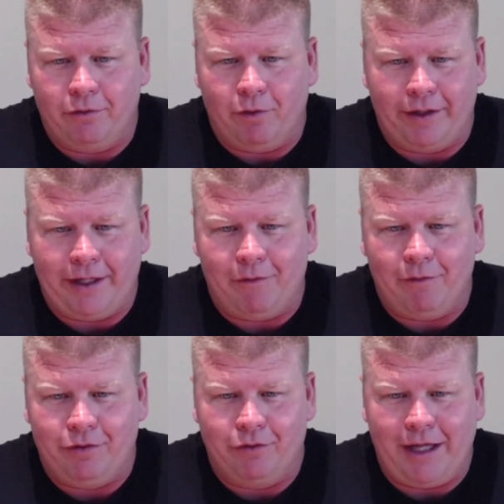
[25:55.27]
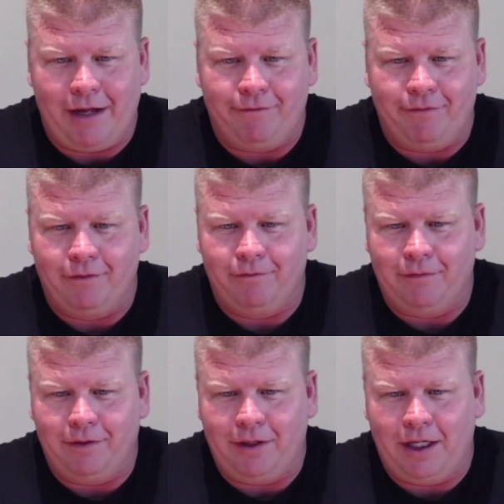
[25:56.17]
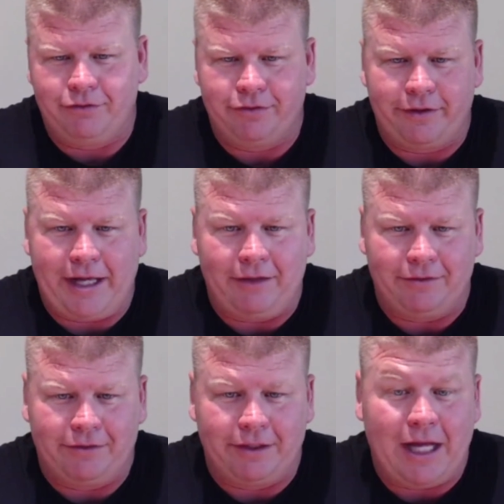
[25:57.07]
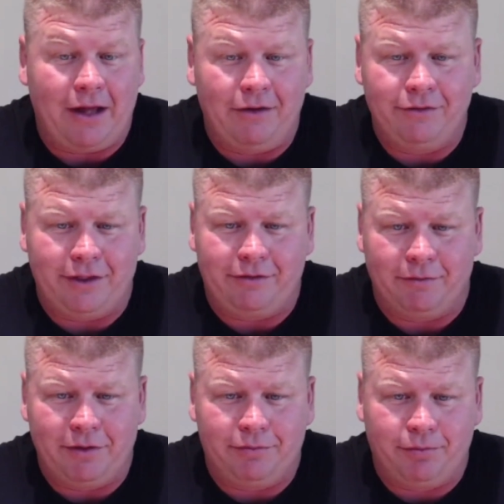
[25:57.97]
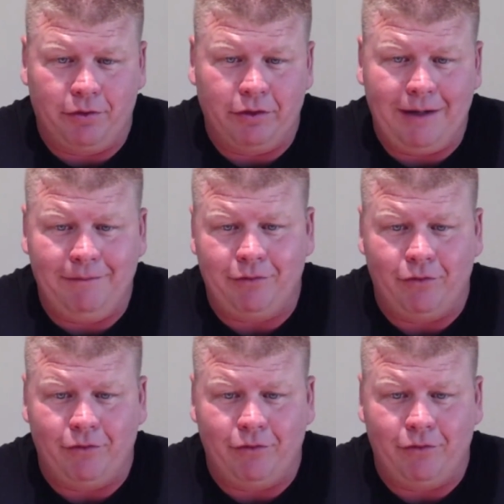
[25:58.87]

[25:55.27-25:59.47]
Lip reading: And whether or not we're doing that for hundreds of thousands of dollars at some of these programs,